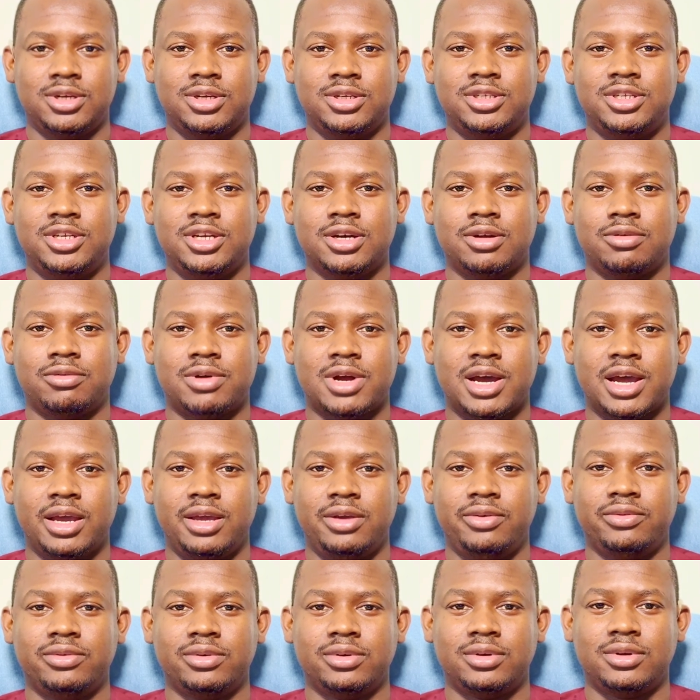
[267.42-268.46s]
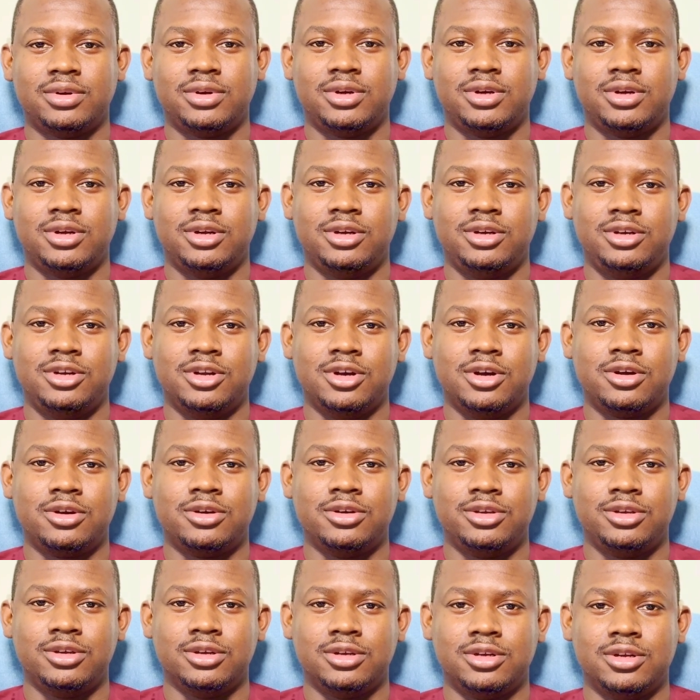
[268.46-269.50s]
They arrive, knock on
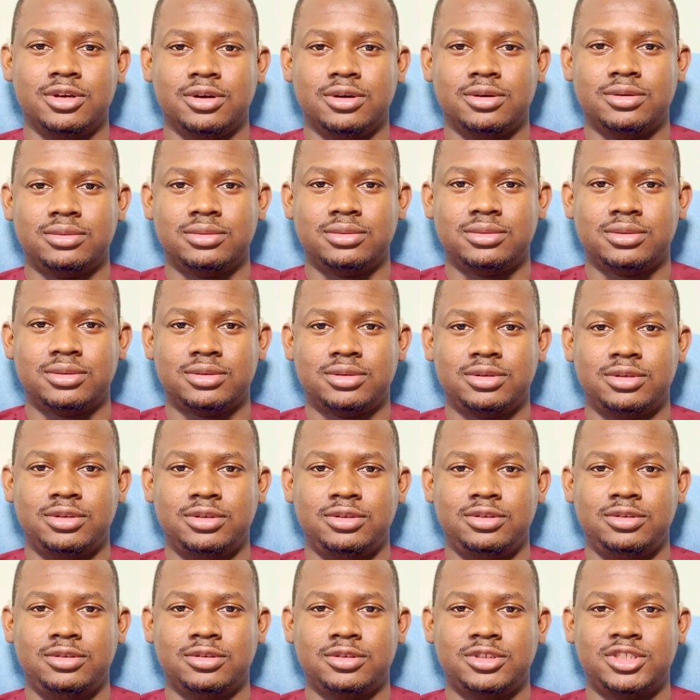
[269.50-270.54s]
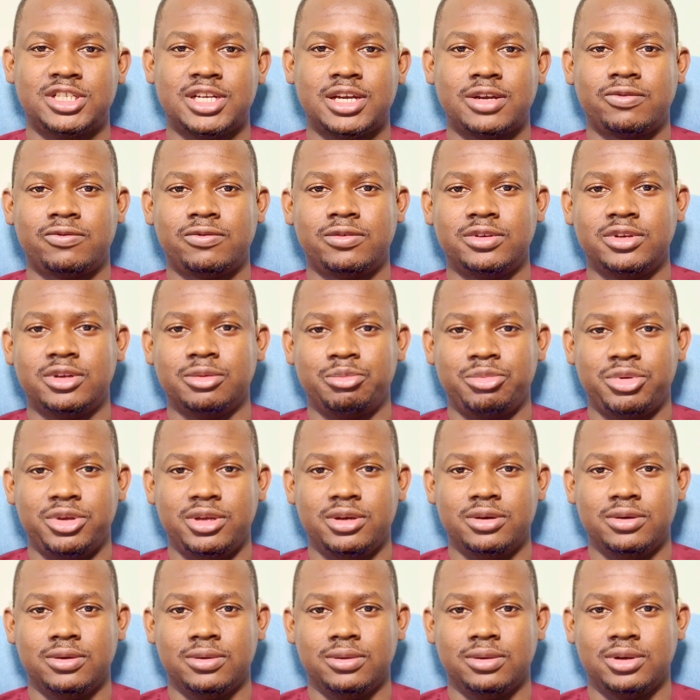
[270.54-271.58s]
your door, you check through the
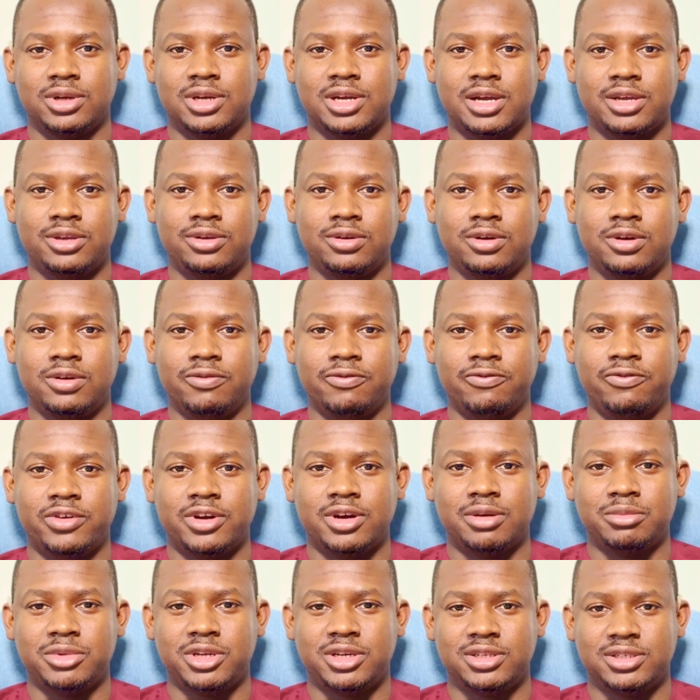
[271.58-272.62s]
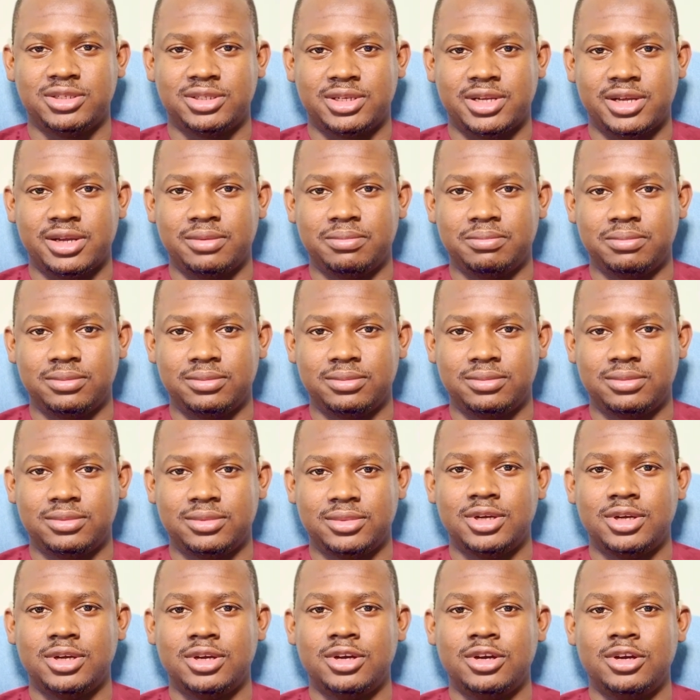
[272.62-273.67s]
pinhole and you confirm it is them.
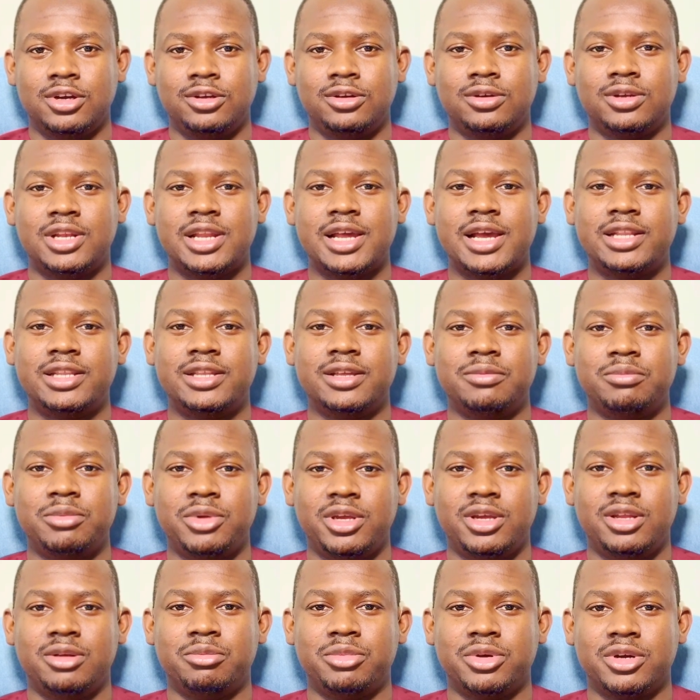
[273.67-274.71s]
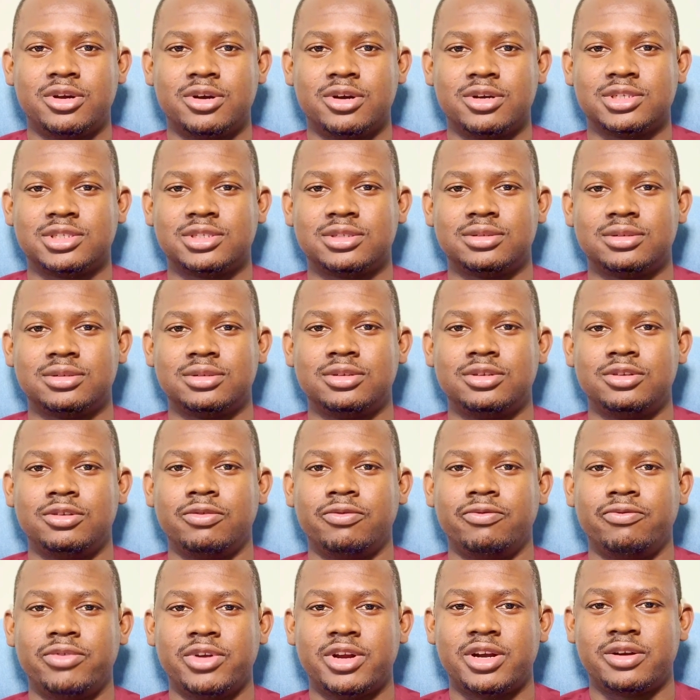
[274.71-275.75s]
You let them in because you
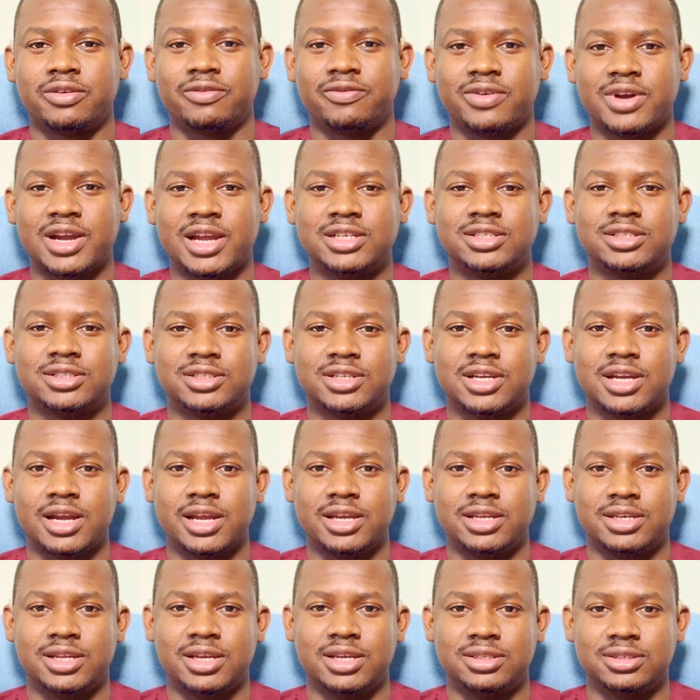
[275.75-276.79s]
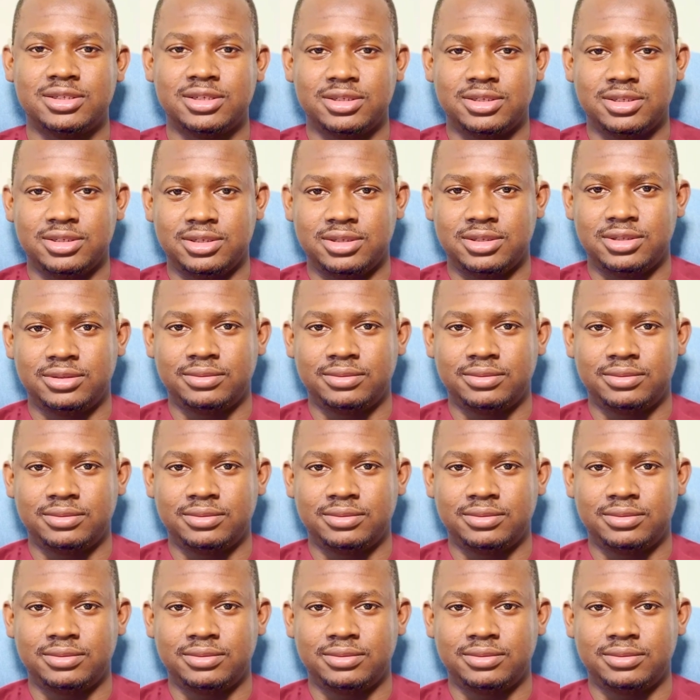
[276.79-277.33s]
verified their identity.